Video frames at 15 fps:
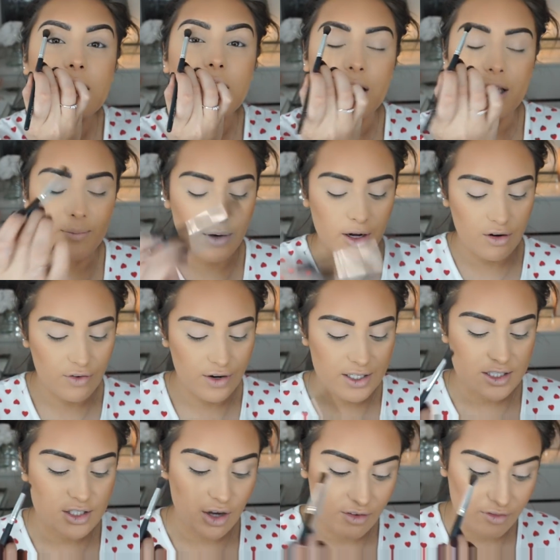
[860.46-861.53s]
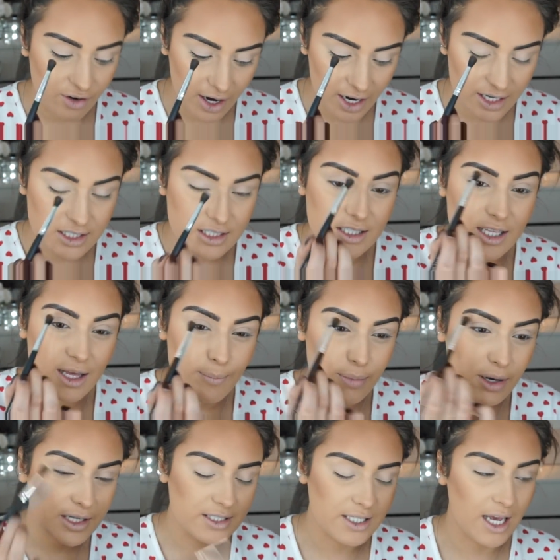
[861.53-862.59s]
in my crease direct and then
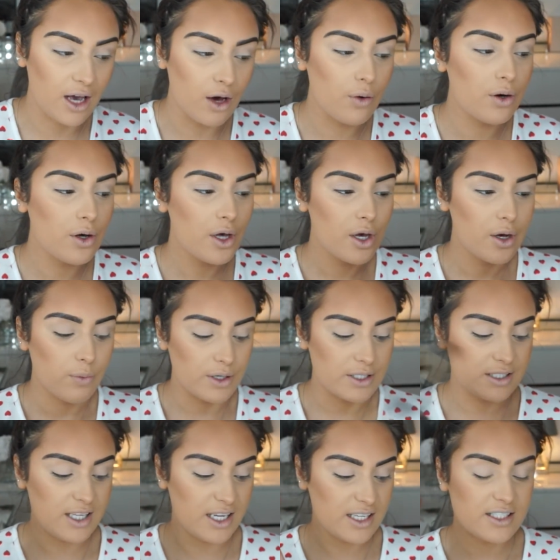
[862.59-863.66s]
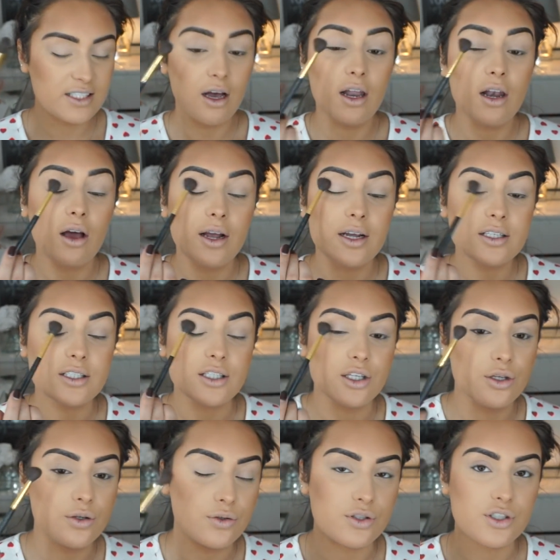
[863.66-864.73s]
blend it out, whereas this I like to
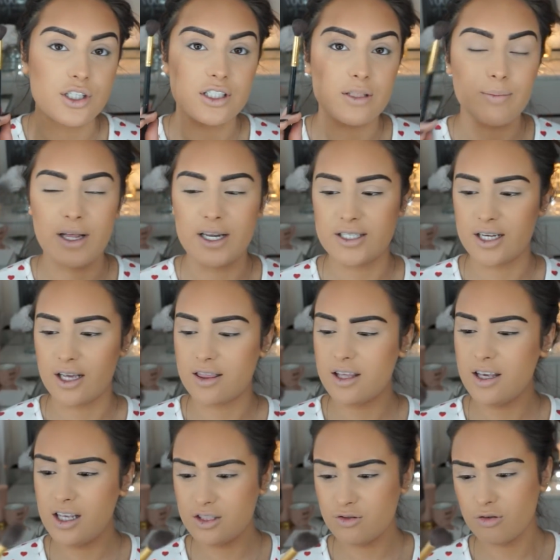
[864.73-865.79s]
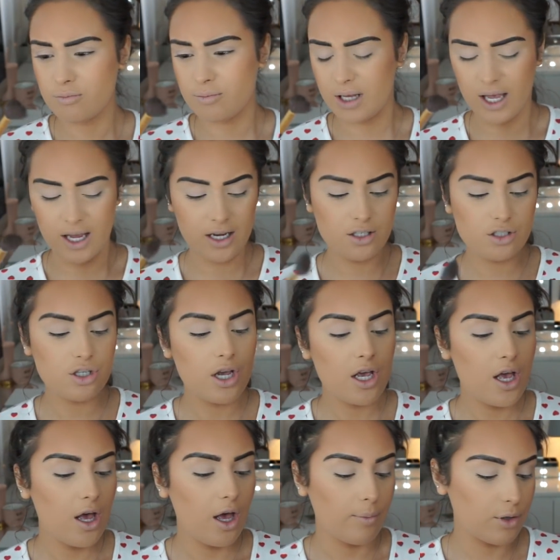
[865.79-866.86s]
use just to blend it. I think it's from VH.
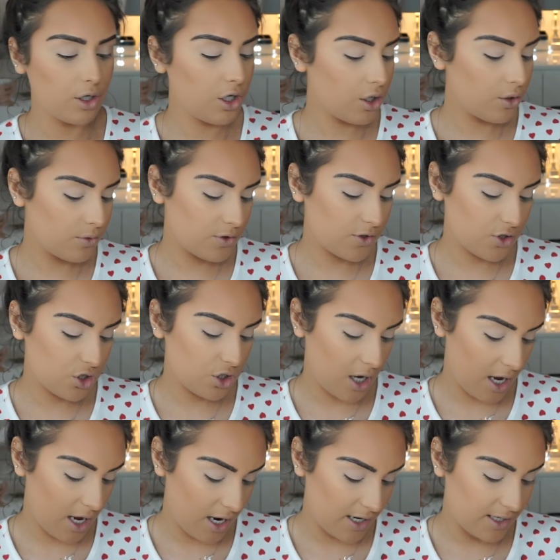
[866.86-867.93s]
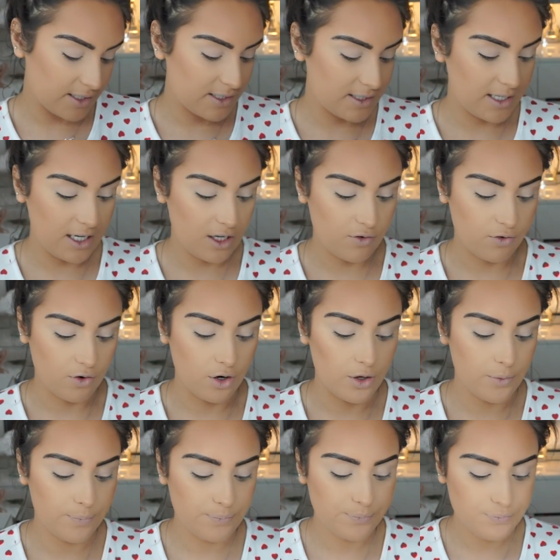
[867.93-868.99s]
I'm going to use the shade
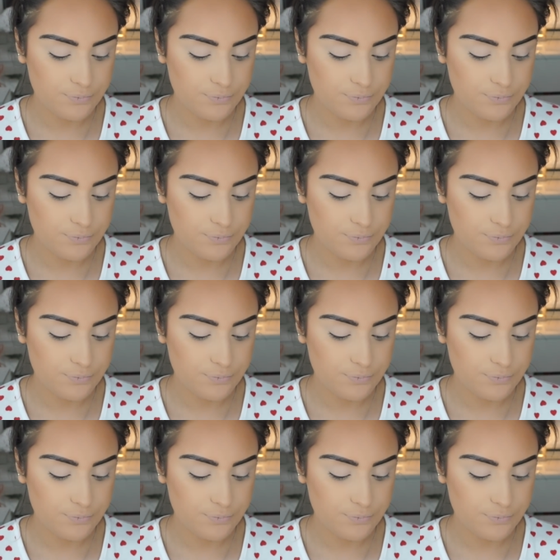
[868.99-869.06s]
Secret.